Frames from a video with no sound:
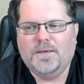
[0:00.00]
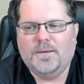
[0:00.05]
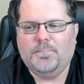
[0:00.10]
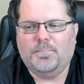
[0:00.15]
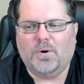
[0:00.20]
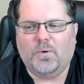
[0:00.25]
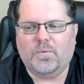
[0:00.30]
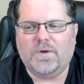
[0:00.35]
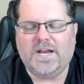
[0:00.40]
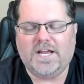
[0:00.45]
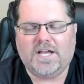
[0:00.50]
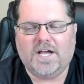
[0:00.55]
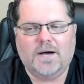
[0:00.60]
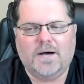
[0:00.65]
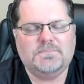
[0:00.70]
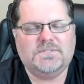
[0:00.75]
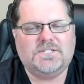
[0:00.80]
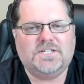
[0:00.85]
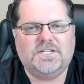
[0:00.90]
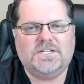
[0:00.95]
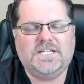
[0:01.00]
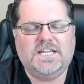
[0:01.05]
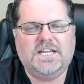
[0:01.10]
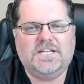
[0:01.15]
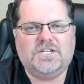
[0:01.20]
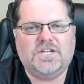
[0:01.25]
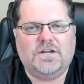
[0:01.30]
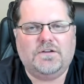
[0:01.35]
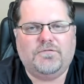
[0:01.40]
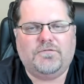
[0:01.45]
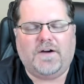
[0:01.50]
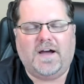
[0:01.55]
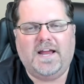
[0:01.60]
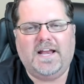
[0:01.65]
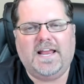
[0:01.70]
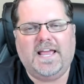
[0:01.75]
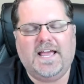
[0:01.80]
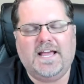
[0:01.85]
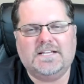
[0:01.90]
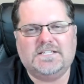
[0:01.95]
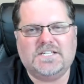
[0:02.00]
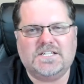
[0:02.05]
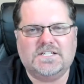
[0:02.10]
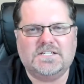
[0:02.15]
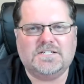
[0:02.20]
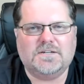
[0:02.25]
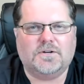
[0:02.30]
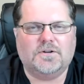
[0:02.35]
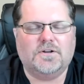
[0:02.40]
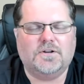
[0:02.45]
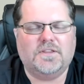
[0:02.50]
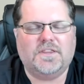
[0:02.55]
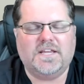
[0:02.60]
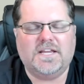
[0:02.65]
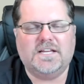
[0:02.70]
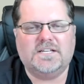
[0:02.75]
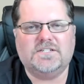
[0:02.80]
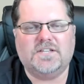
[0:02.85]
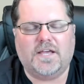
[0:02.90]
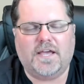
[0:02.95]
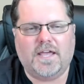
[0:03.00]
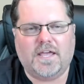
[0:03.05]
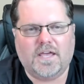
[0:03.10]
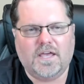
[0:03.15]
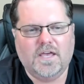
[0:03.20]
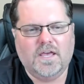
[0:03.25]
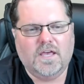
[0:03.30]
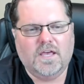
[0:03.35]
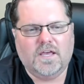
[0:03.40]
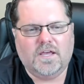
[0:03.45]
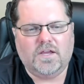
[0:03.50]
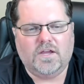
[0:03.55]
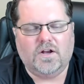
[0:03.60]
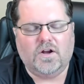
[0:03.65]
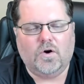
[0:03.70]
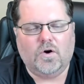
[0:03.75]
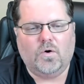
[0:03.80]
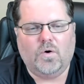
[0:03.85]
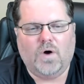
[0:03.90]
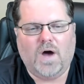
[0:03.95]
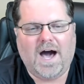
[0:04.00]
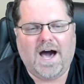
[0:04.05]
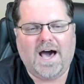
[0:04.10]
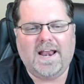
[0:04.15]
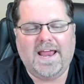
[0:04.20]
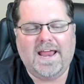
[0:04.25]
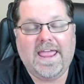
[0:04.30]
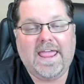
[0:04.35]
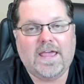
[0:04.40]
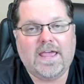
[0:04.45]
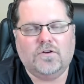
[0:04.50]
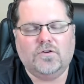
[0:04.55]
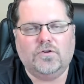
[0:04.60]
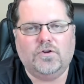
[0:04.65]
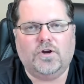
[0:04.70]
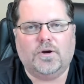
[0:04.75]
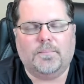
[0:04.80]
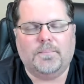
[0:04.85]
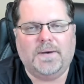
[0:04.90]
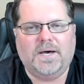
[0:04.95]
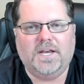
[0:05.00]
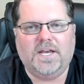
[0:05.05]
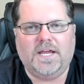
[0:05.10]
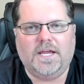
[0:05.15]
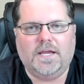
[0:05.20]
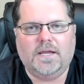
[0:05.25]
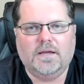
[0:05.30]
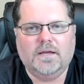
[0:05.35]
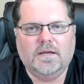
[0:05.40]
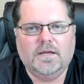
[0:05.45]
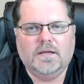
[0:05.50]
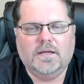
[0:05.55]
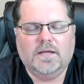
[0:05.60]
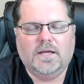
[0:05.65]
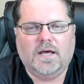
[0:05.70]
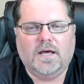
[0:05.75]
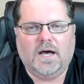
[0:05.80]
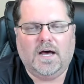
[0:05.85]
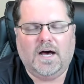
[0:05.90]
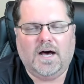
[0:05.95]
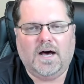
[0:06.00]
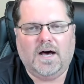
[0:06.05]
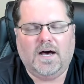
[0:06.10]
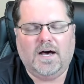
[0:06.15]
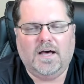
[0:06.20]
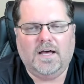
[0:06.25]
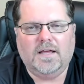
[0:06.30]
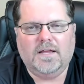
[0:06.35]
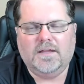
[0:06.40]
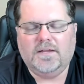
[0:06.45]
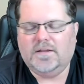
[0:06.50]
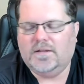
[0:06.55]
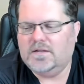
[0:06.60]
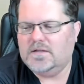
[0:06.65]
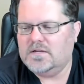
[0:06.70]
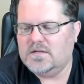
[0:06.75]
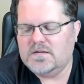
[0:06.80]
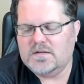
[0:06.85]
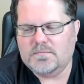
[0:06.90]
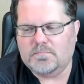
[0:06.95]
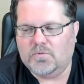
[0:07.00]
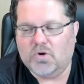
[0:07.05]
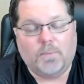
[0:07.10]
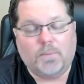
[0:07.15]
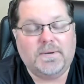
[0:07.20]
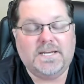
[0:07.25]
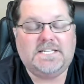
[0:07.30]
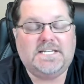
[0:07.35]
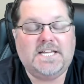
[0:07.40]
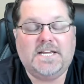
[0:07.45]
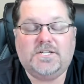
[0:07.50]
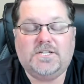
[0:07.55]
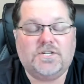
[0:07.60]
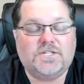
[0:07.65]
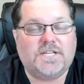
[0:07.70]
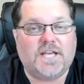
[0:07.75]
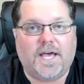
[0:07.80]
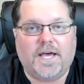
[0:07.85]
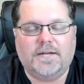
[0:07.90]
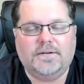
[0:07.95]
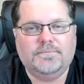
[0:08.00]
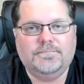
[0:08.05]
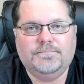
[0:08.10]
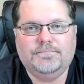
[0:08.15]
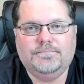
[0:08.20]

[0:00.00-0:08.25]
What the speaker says: But when it comes to teaching finance and certain things like, how to handle your money, nobody teaches that.